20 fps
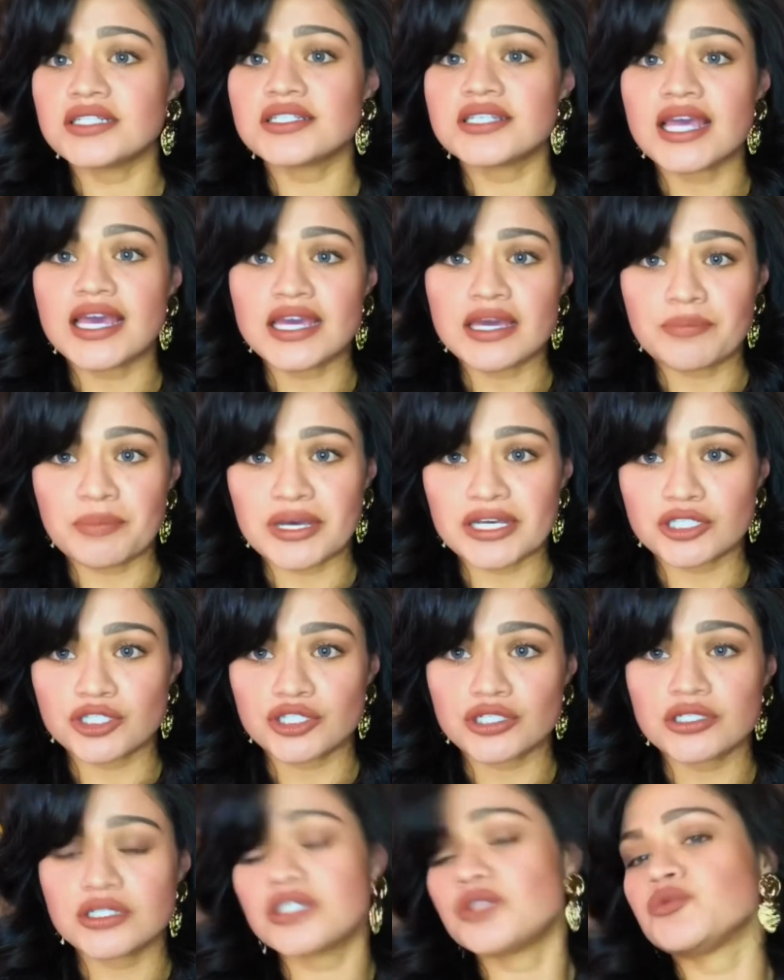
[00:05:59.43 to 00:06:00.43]
take
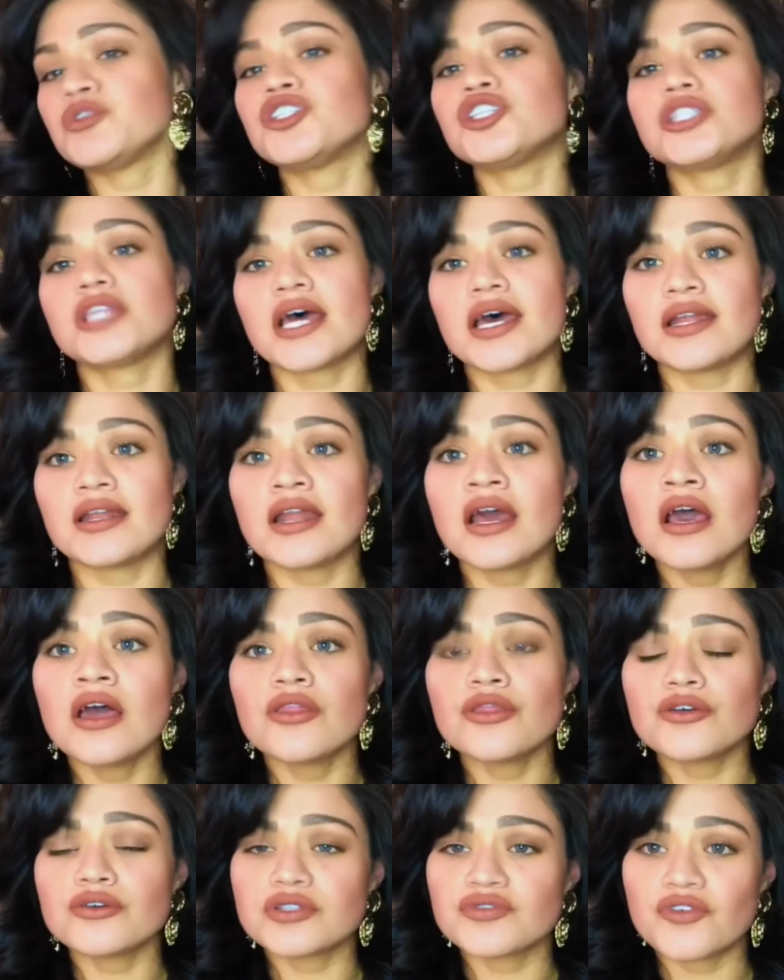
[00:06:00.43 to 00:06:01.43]
pictures, which then
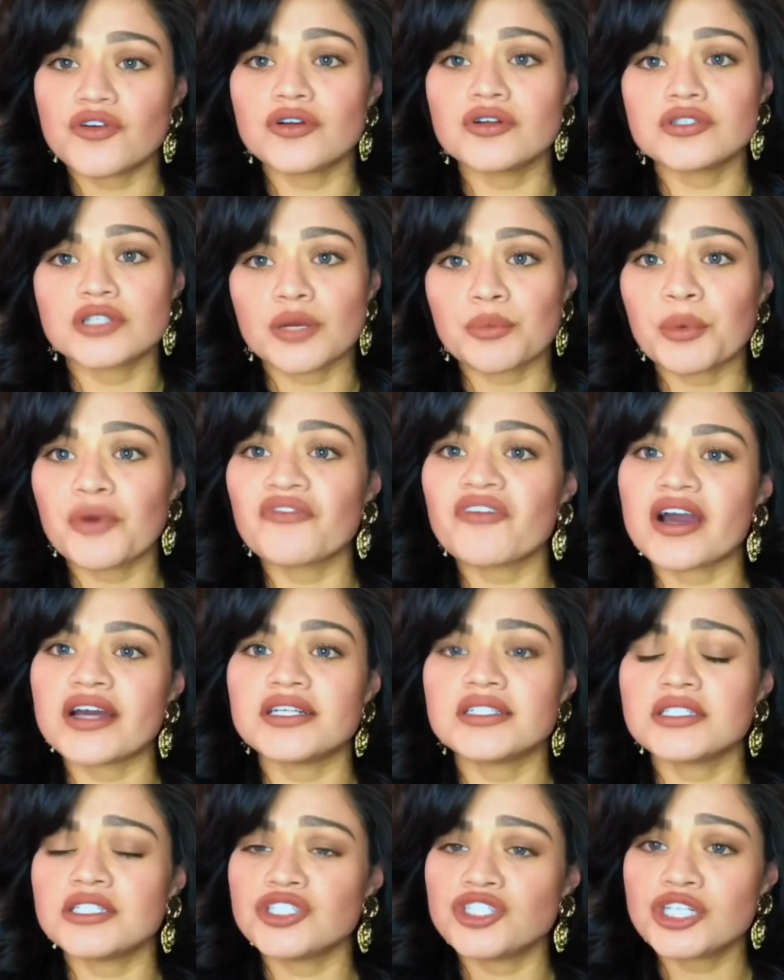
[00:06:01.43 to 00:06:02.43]
those photos are
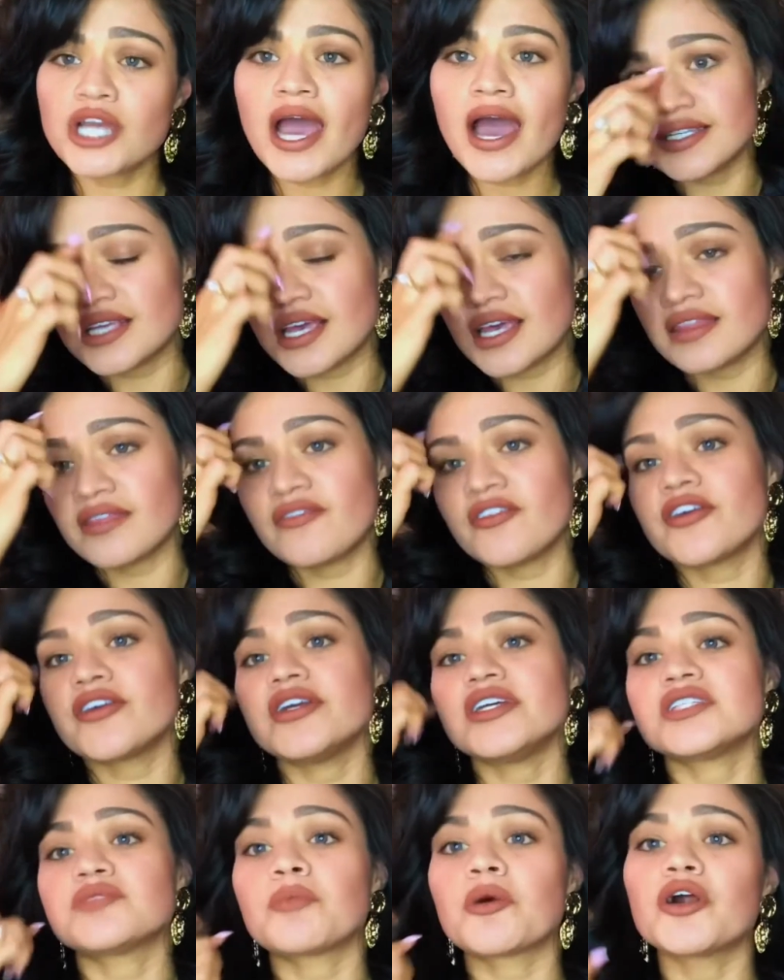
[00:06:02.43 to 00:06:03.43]
provided to JAS the
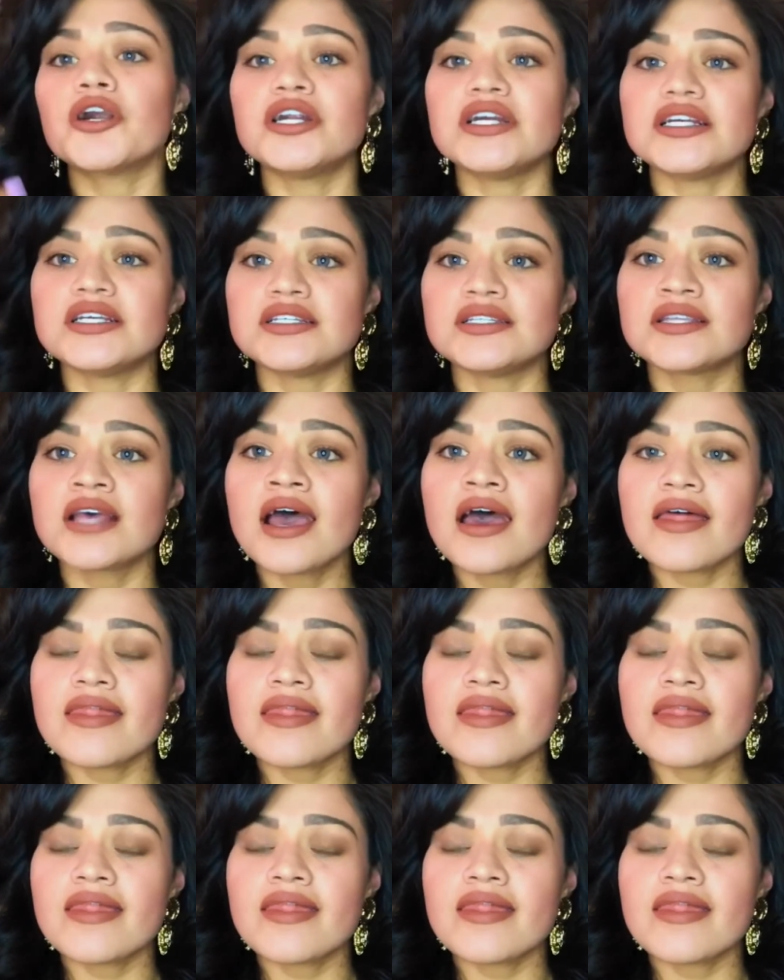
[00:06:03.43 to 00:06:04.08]
various parties